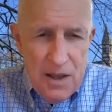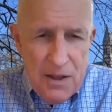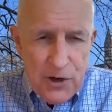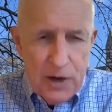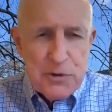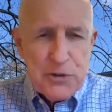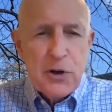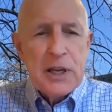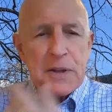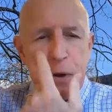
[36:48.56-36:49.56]
So I'm just
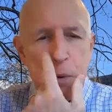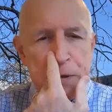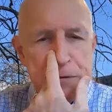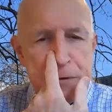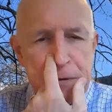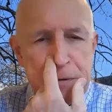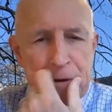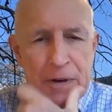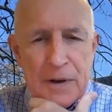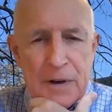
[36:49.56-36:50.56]
looking at the questions
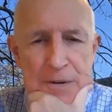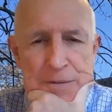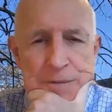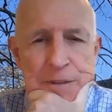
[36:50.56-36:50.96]
here.